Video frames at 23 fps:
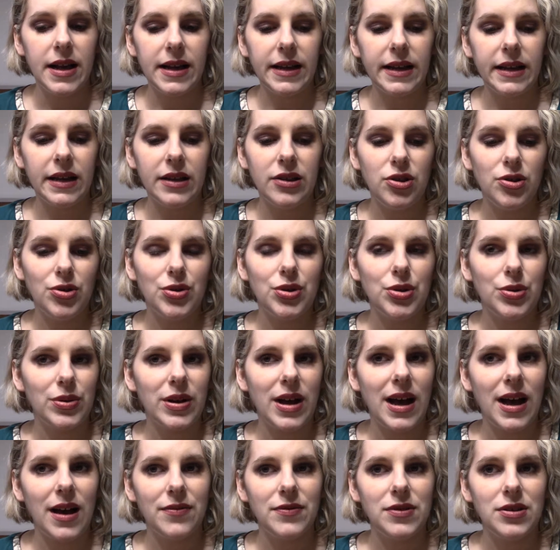and you don't
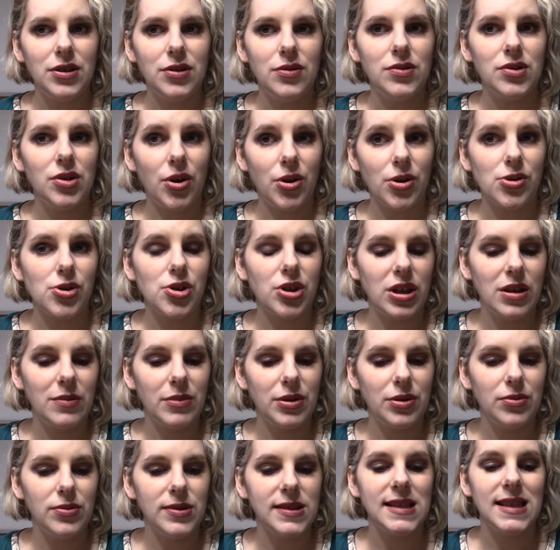have to use harsh
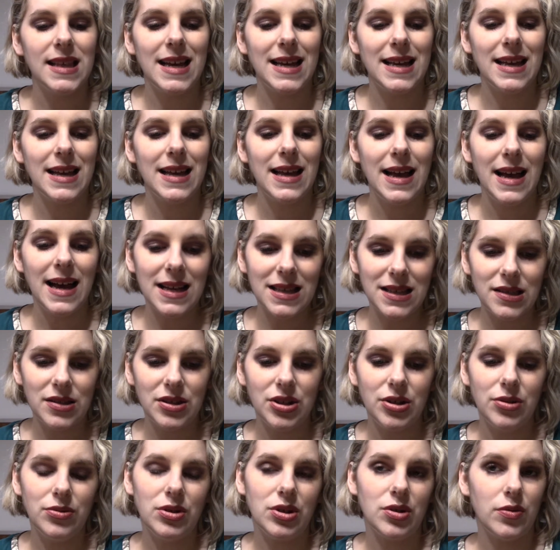chemicals like
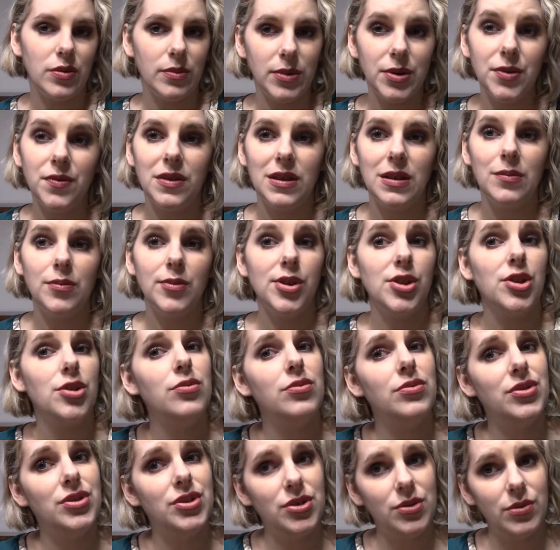acetone to remove them, which you
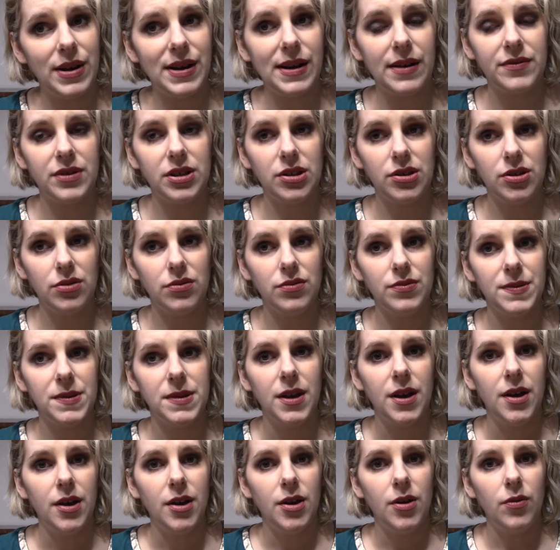do have to use
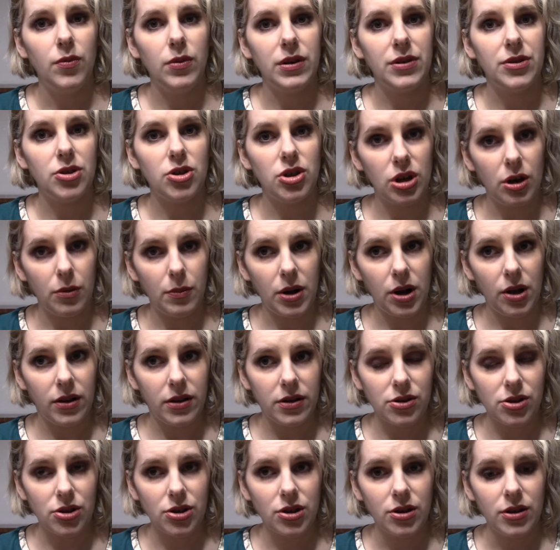with gel
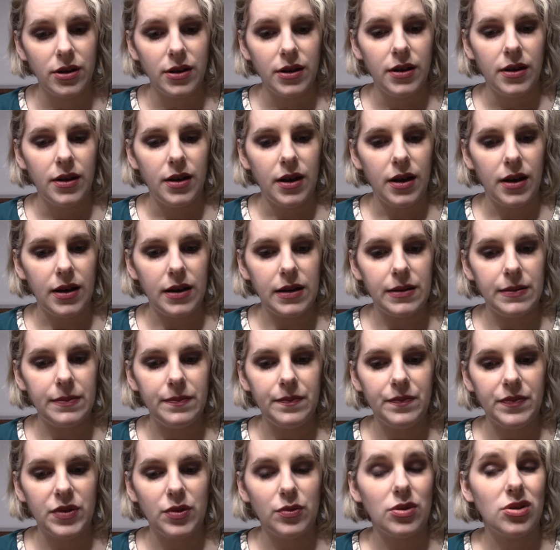polish,
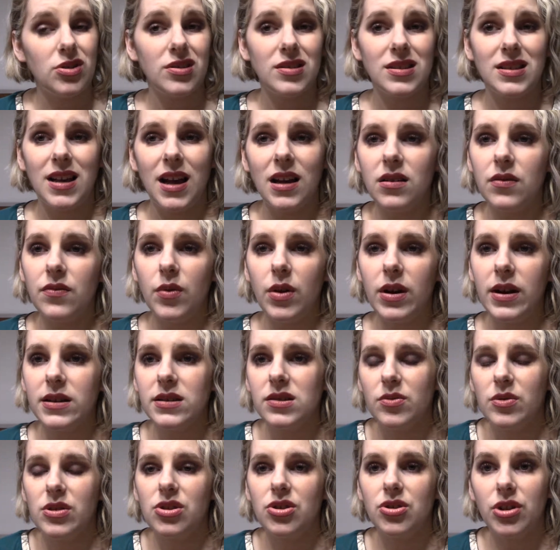which is kind of why I
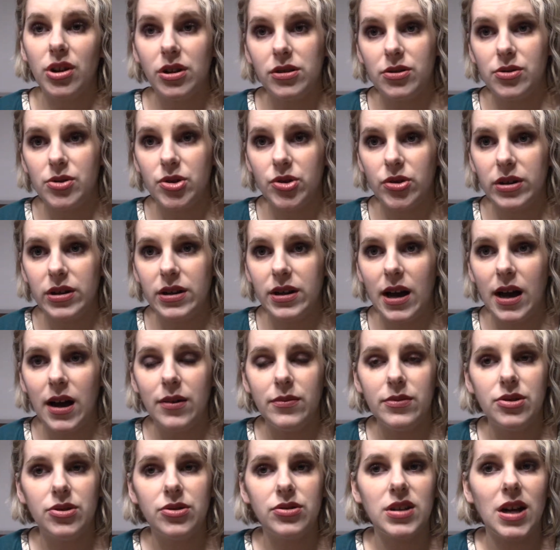switched to Color Street. I
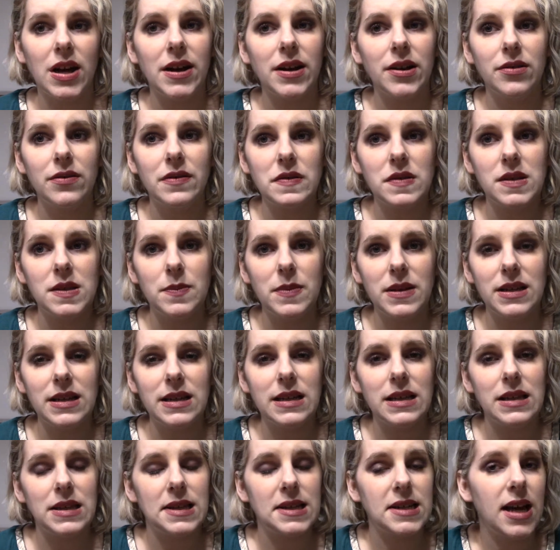was tired of
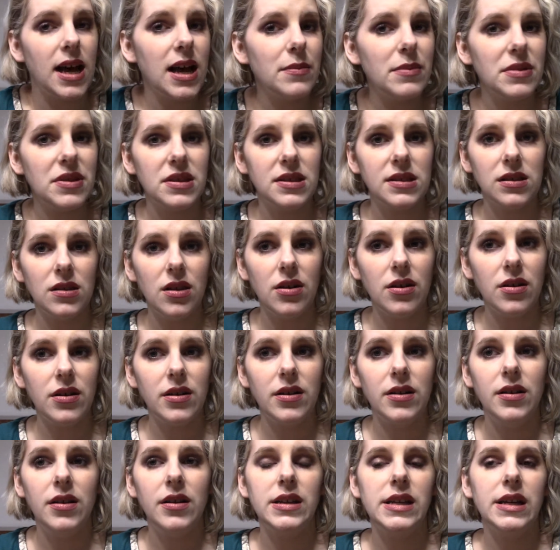spending the time at the
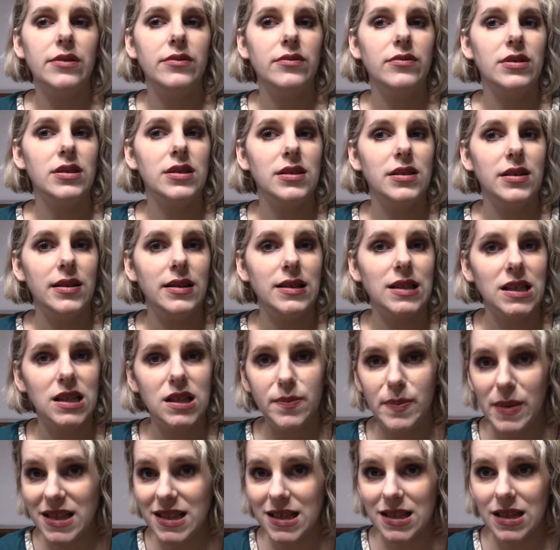salon. It was
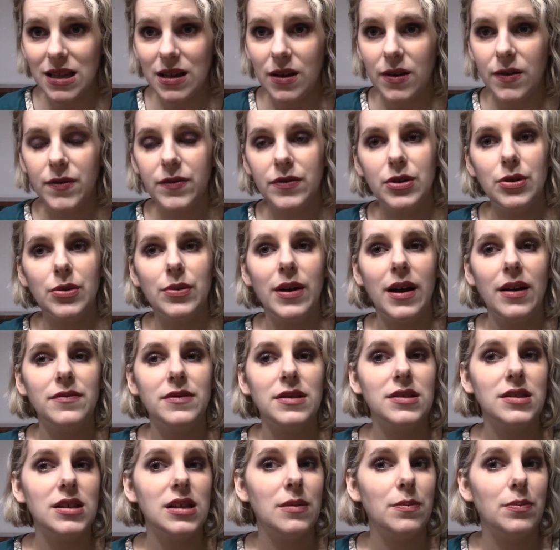expensive. You have to
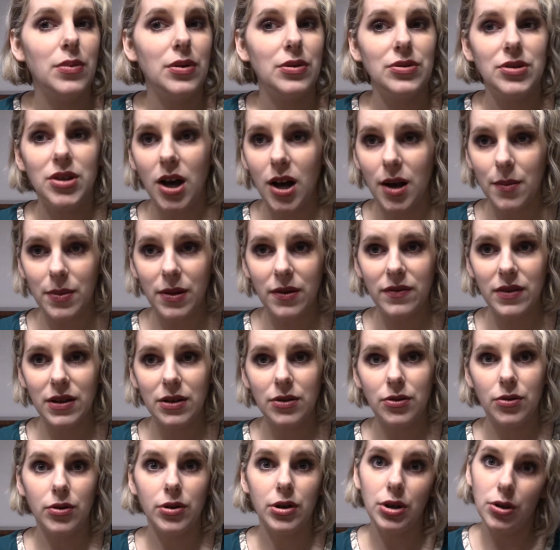tip on top of
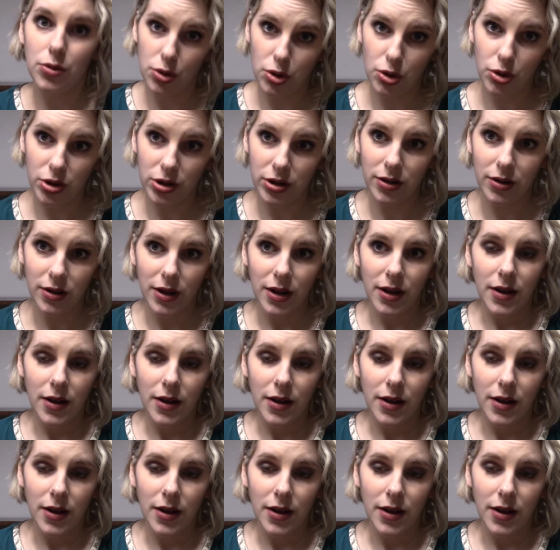it, or you should.